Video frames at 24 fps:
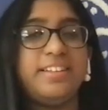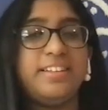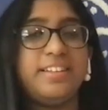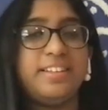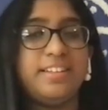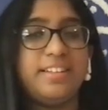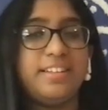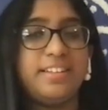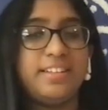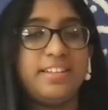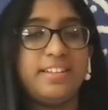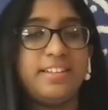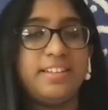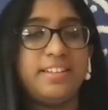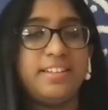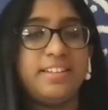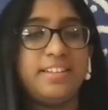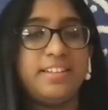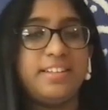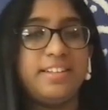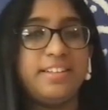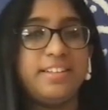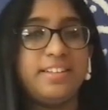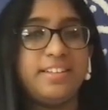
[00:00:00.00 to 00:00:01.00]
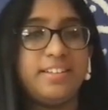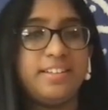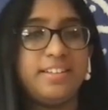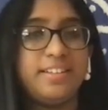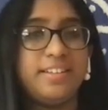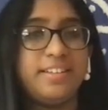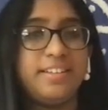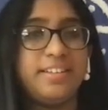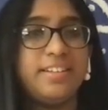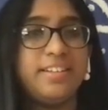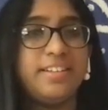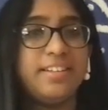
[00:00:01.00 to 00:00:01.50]

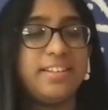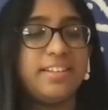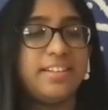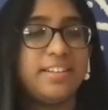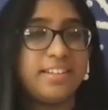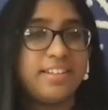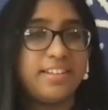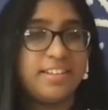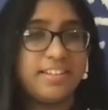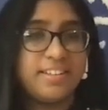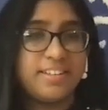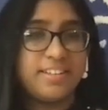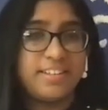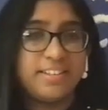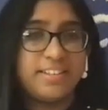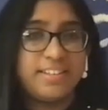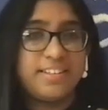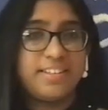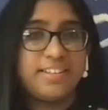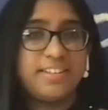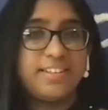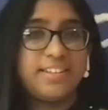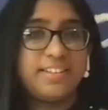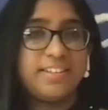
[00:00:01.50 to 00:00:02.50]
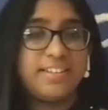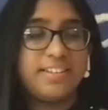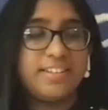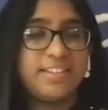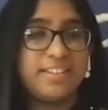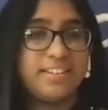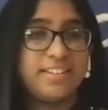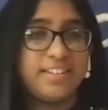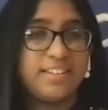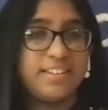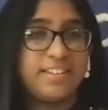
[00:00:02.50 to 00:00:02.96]
The person shown says nothing.